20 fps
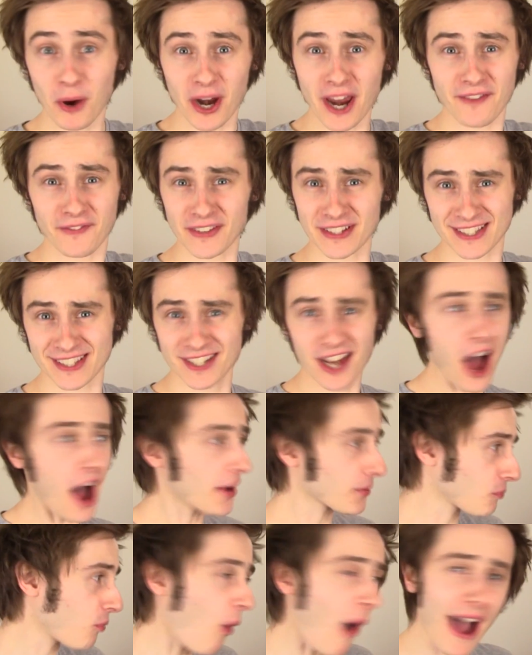But if it's
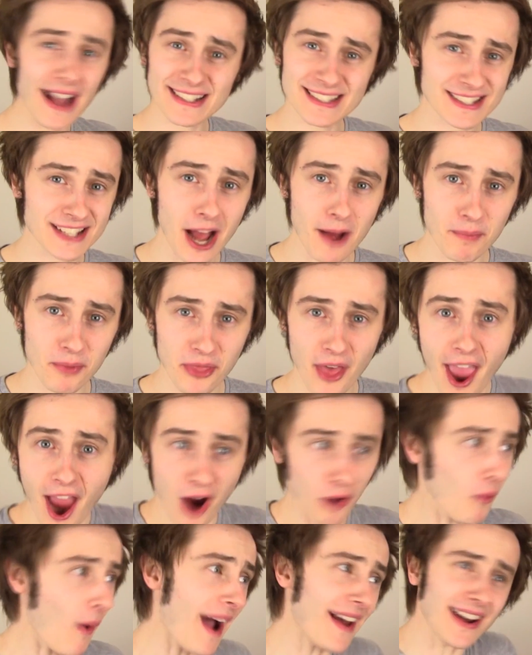not, why stop
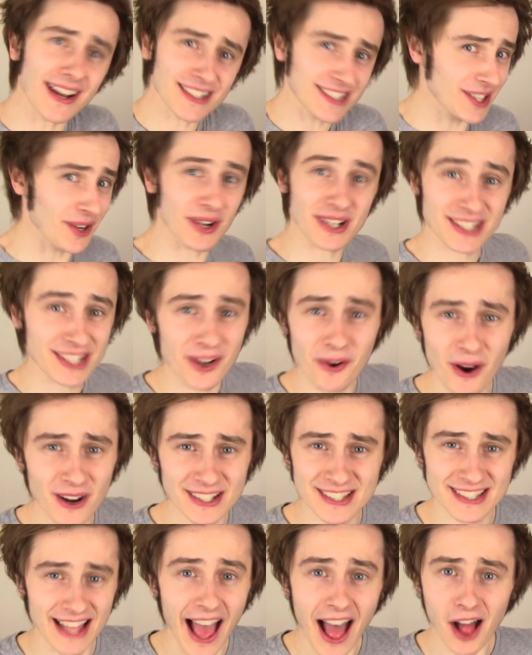there? Why not do it to
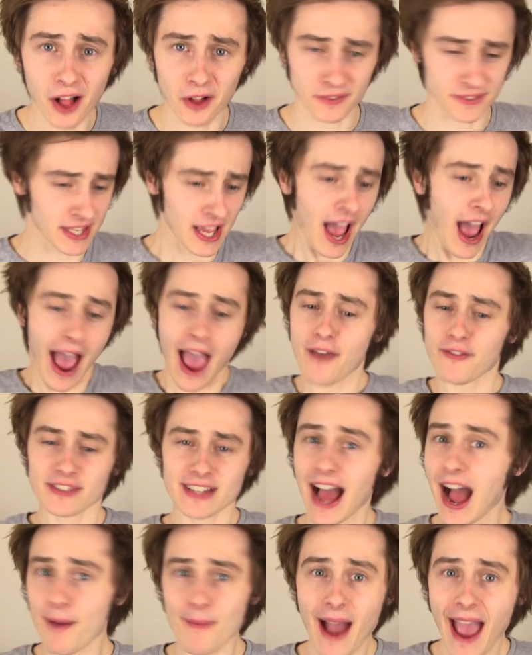ourselves? Every
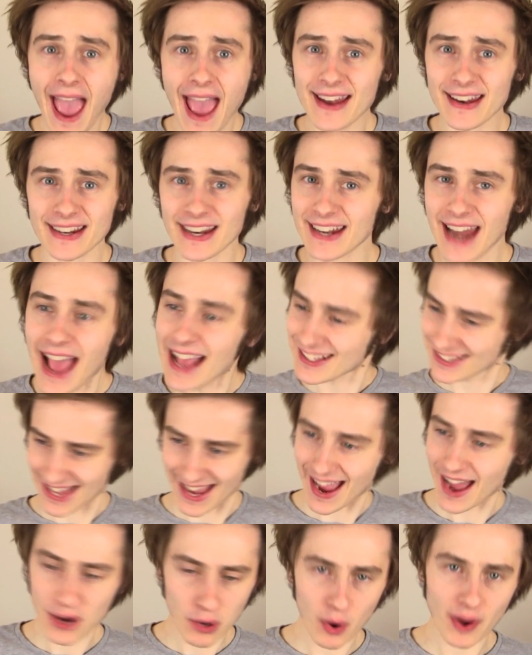time I hand in an
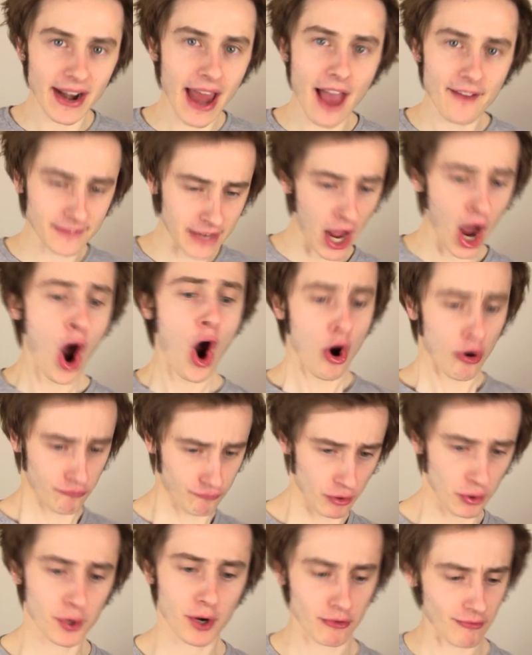essay, I don't want to have to
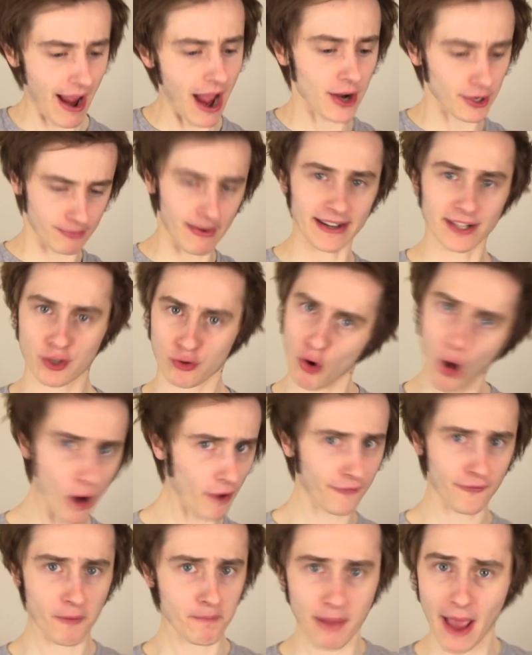root around my
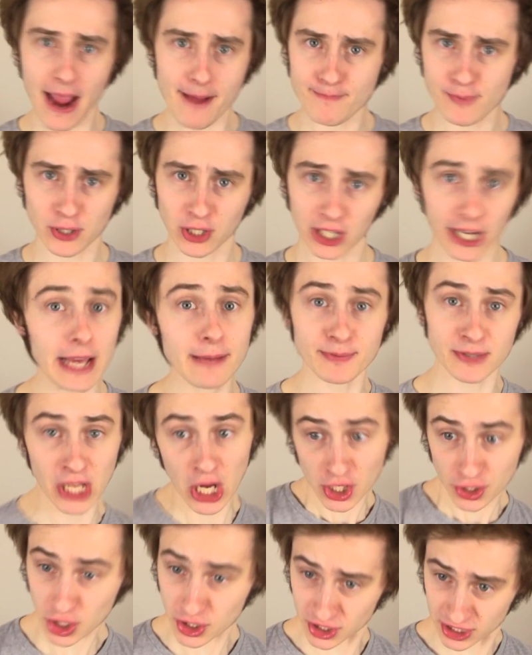drawer for paperclips.
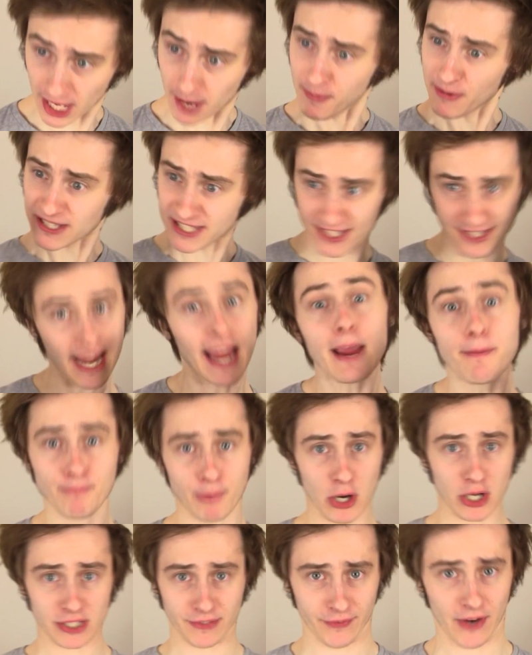Just give me
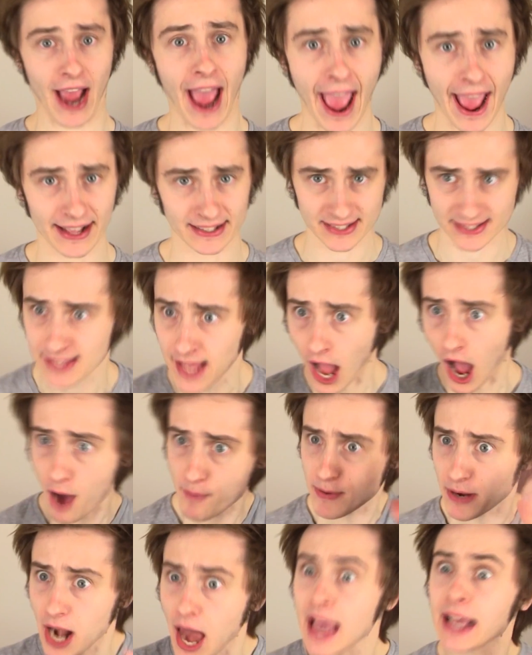staplers for hands.
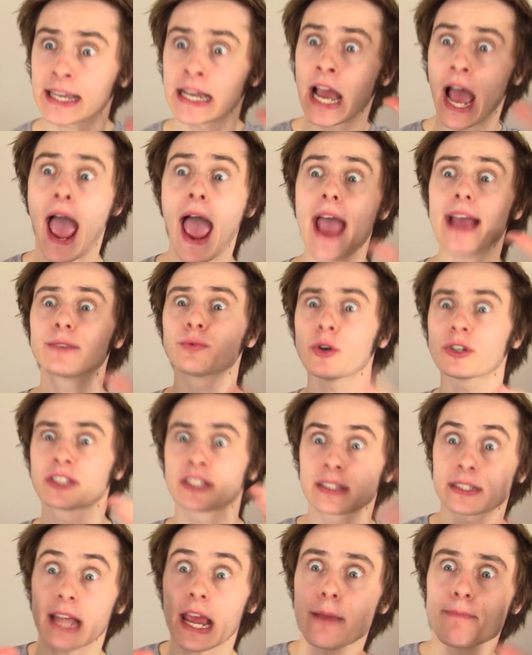I'll be like Edward
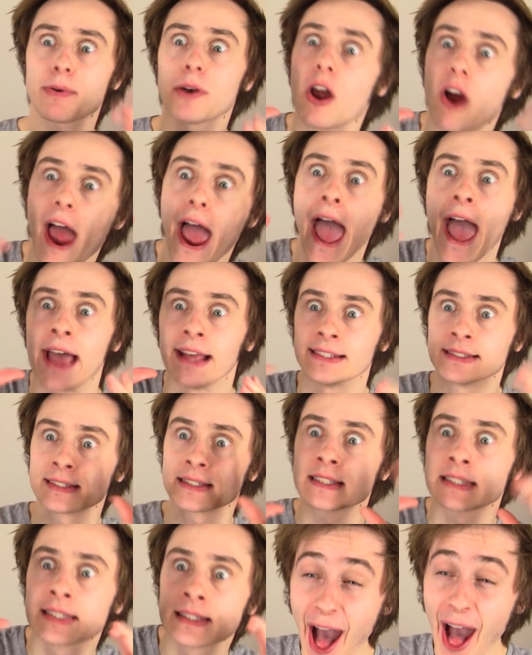Stapler
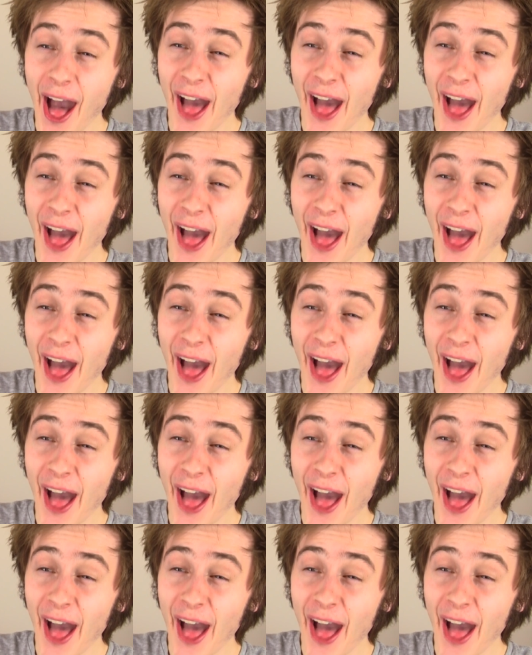Hands.